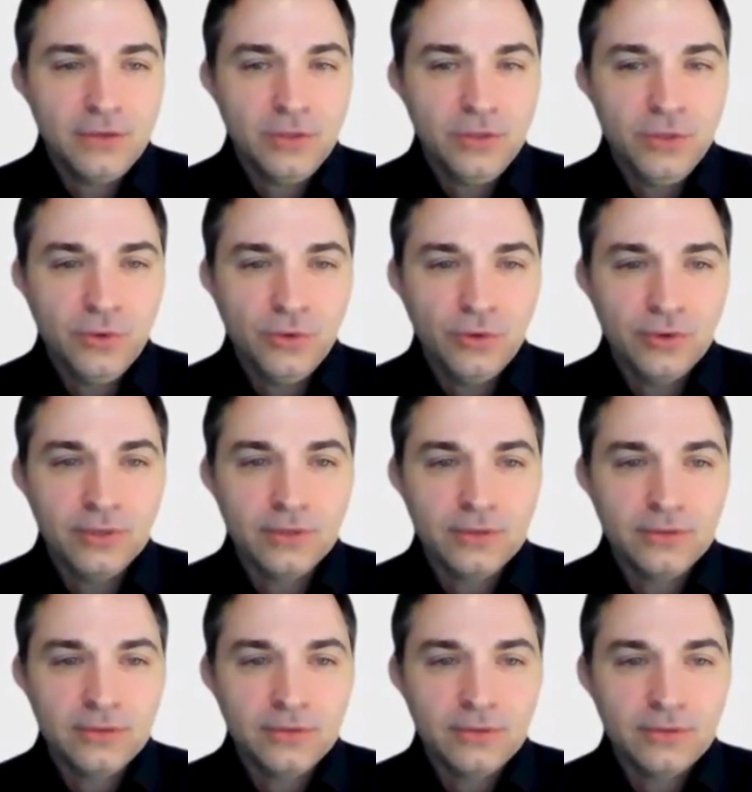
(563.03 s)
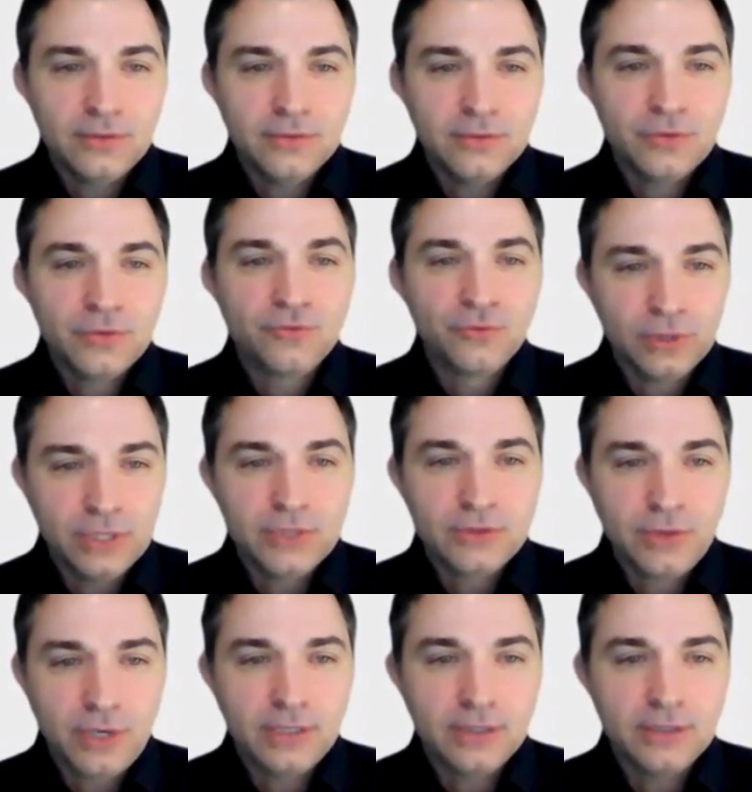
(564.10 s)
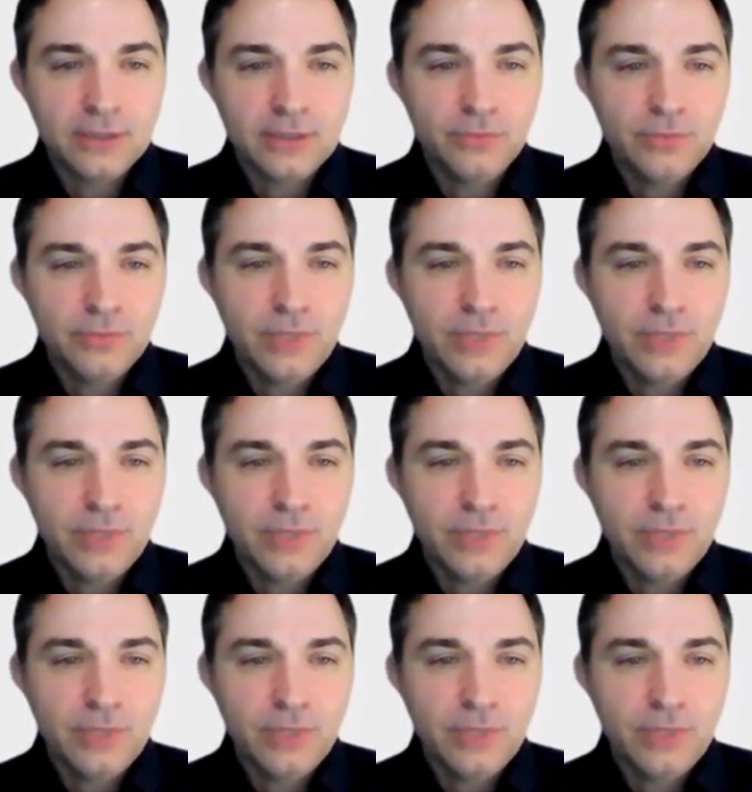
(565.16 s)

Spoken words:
you're really trying to